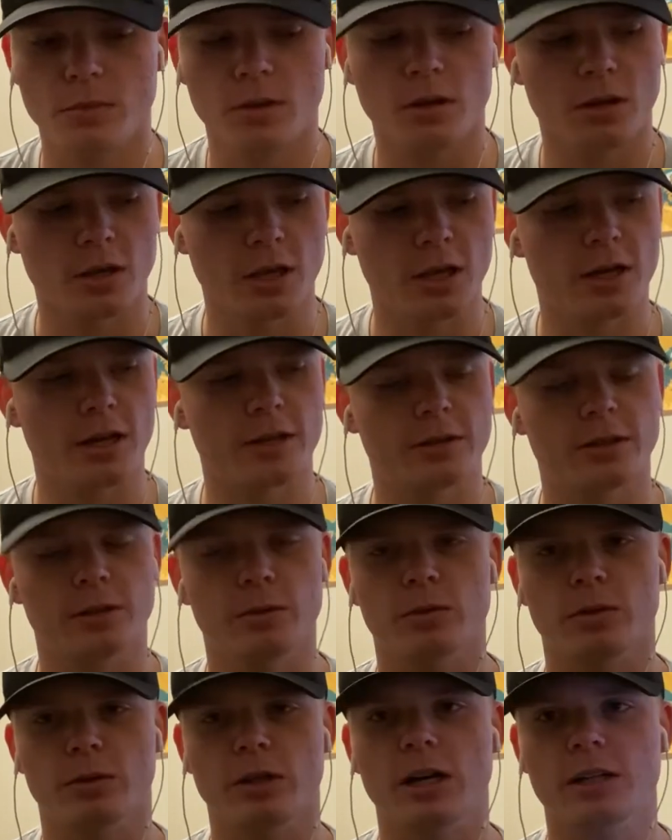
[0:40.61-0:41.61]
And I think
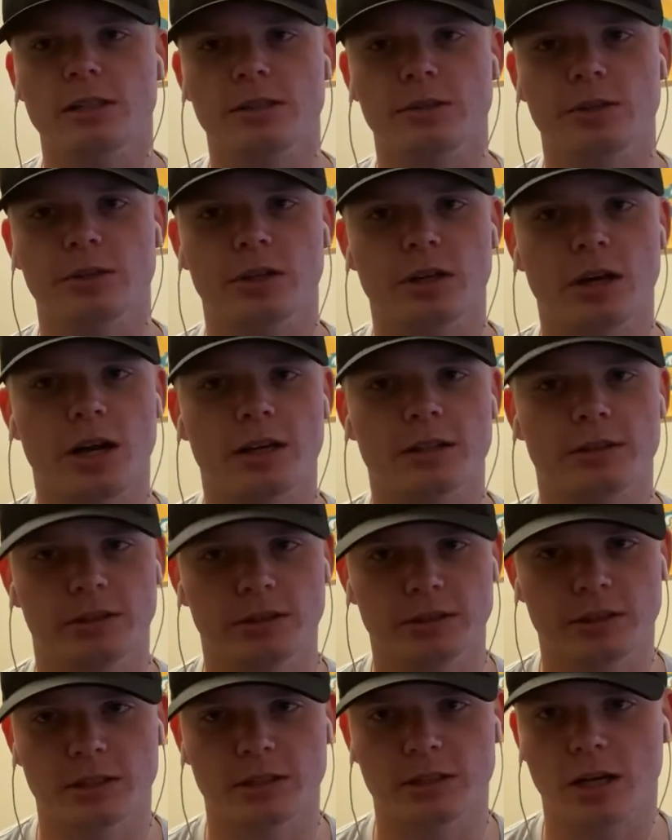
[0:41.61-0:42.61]
with a lot of Disney
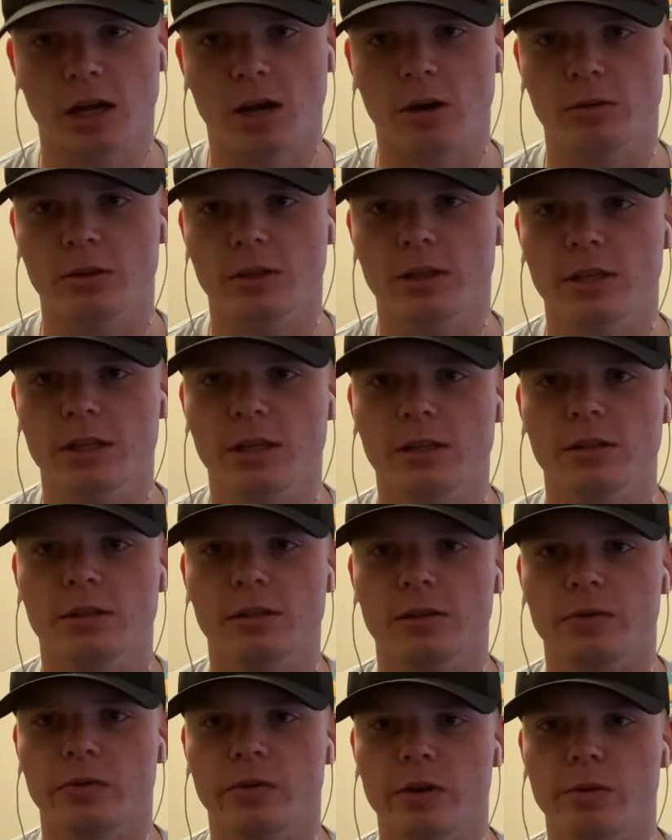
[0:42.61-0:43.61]
content, that's how it is.
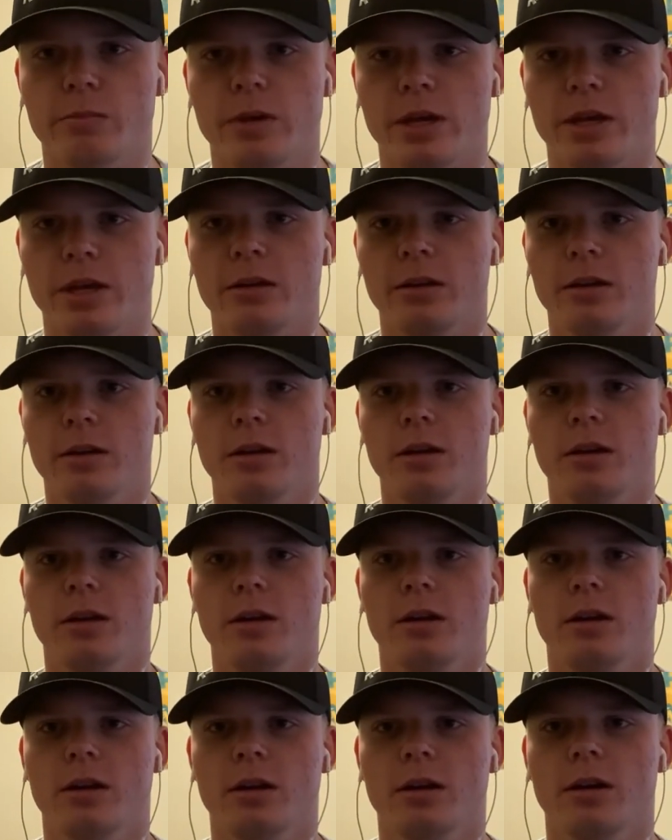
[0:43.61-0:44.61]
It's very mid.
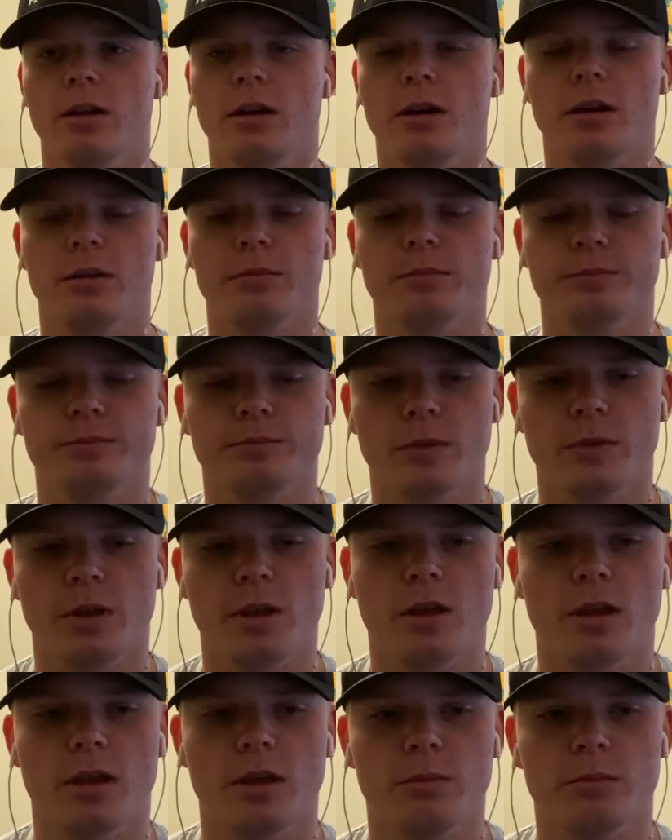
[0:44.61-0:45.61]
Um,
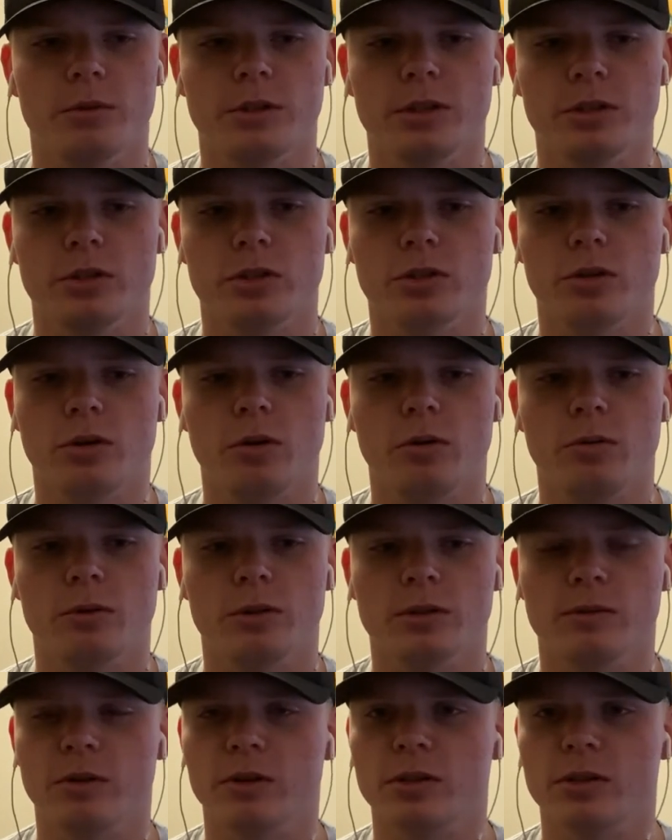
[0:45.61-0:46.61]
but this show
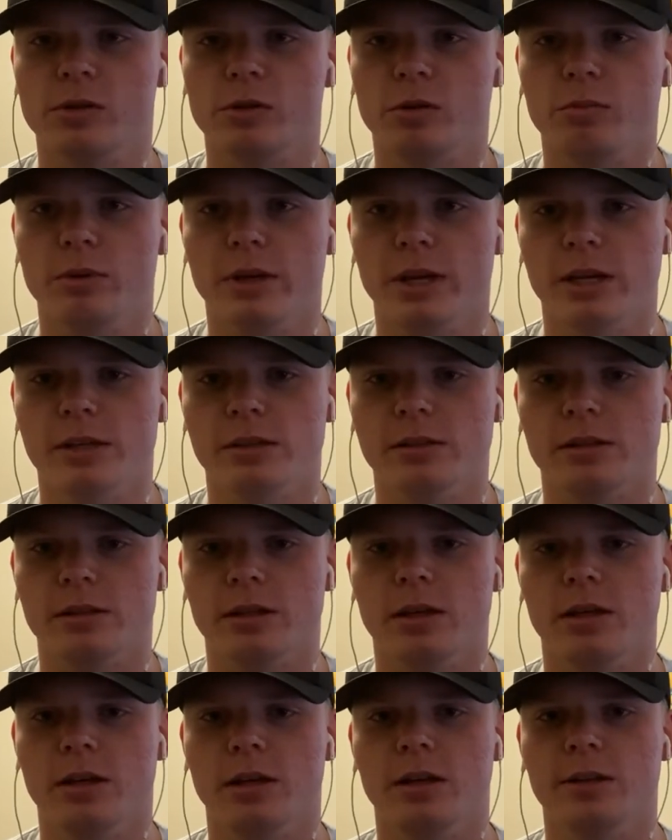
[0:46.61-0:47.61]
is very slow paced.
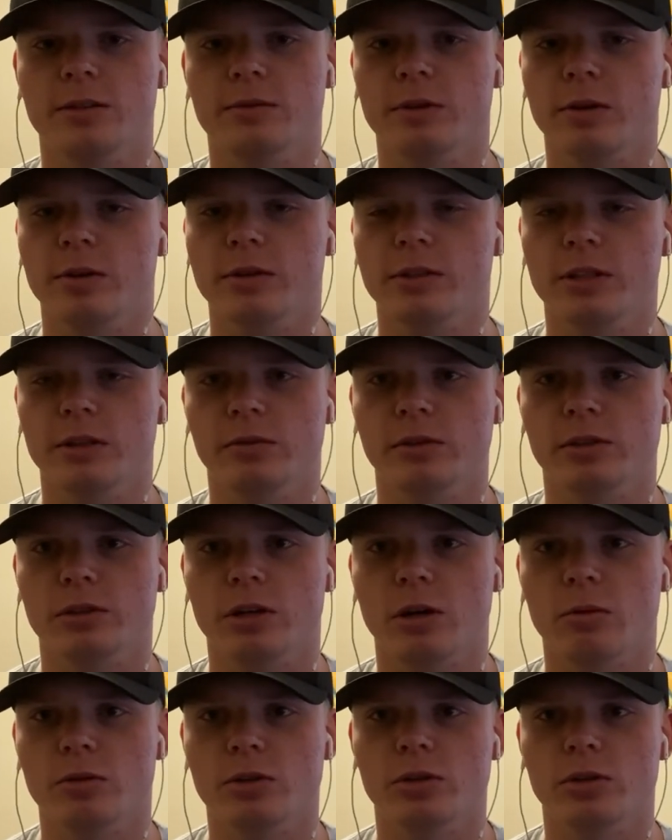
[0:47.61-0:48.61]
It's a very different
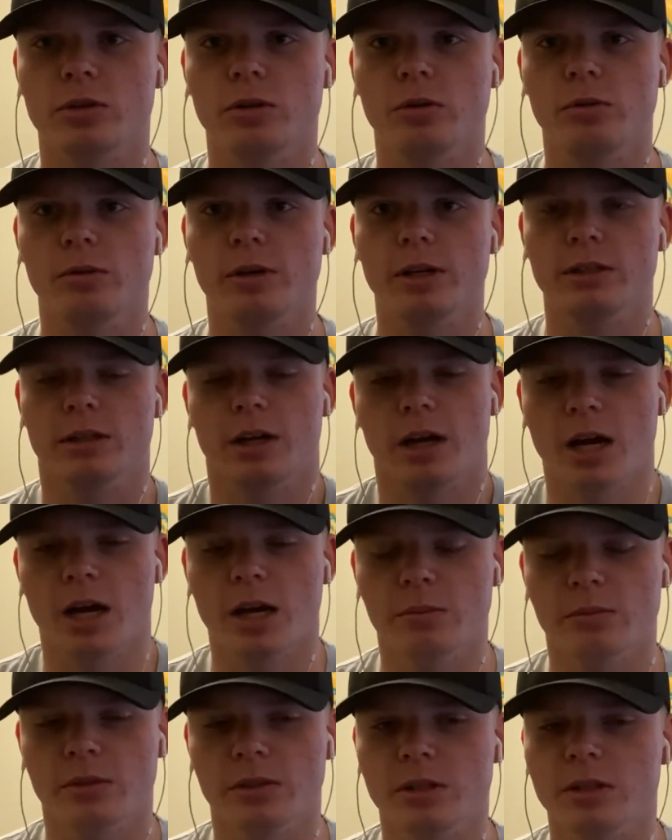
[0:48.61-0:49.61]
Star Wars show at
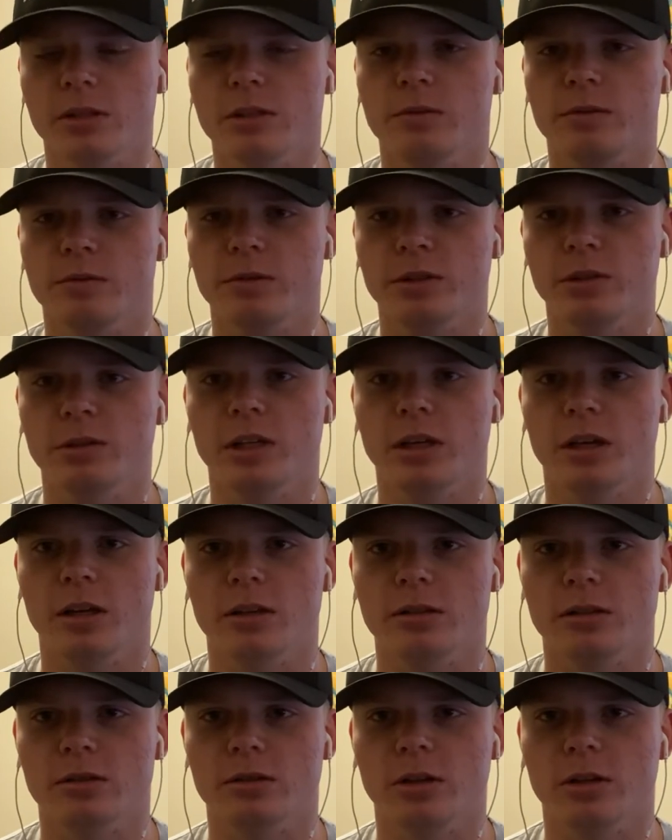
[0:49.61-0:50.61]
times. It doesn't even feel like it
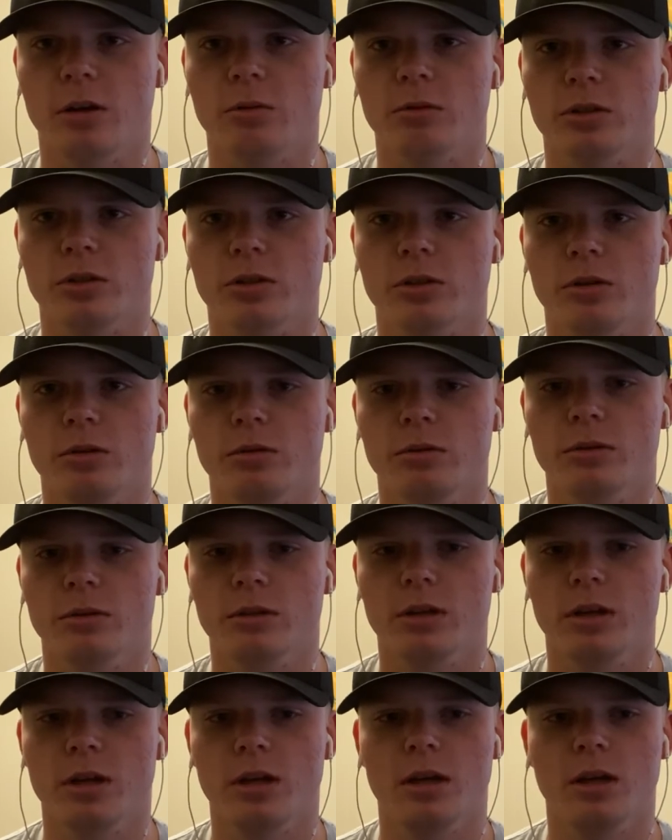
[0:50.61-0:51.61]
is a Star Wars show.
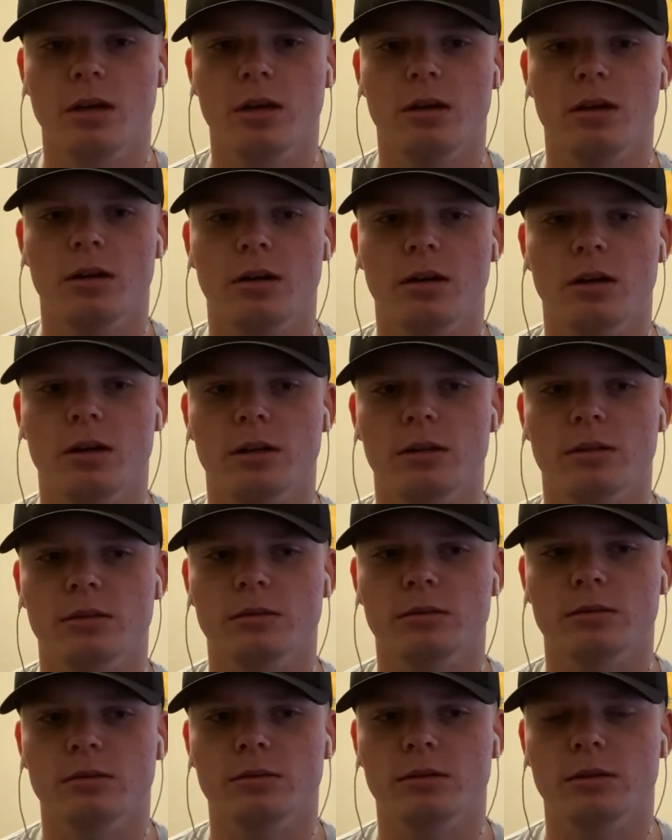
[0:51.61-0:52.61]
Uh,
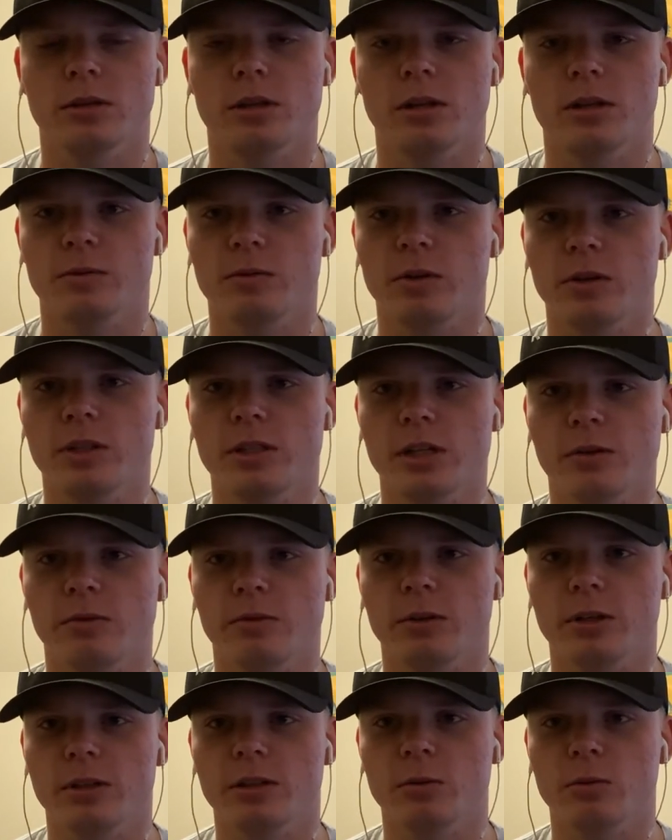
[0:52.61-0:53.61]
it's very
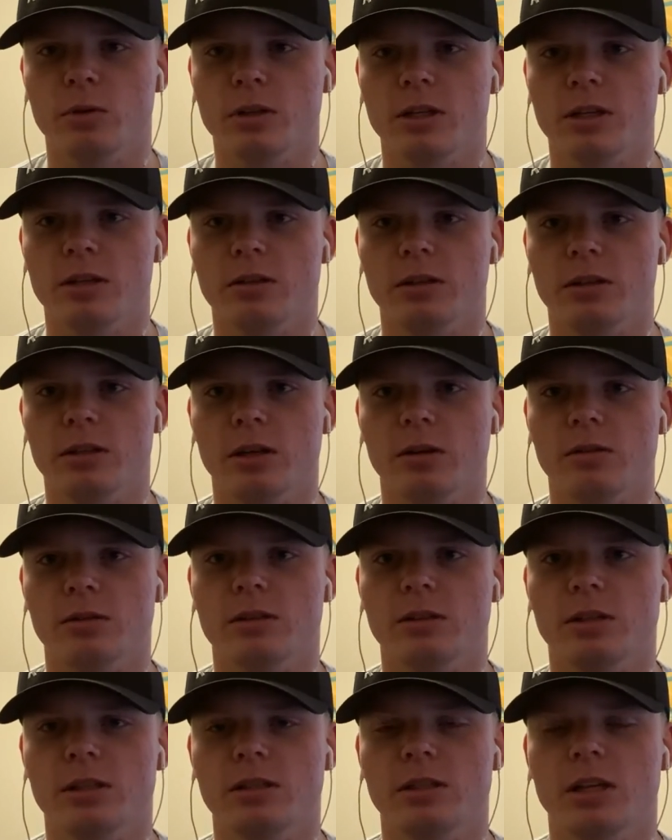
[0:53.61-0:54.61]
different than what anything else
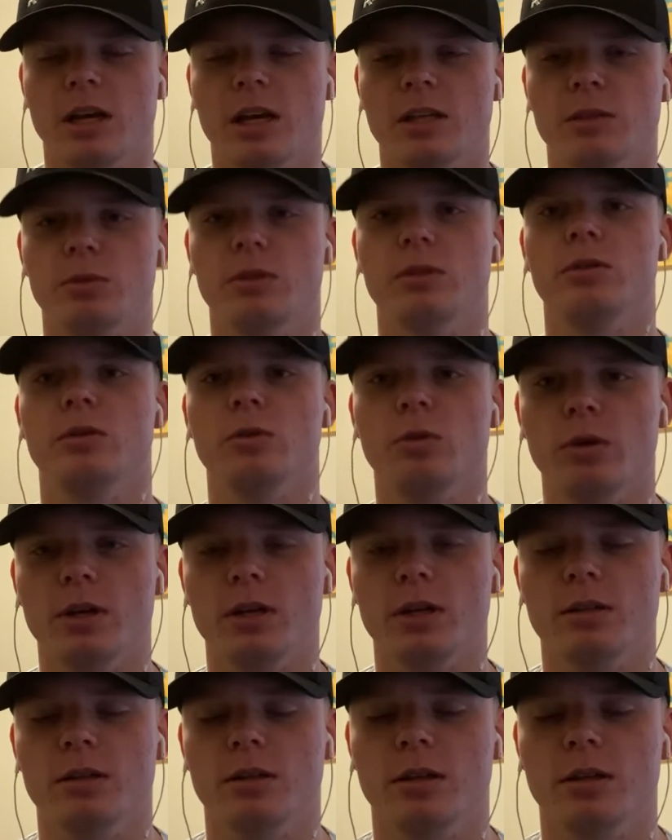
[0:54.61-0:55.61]
Disney has been doing.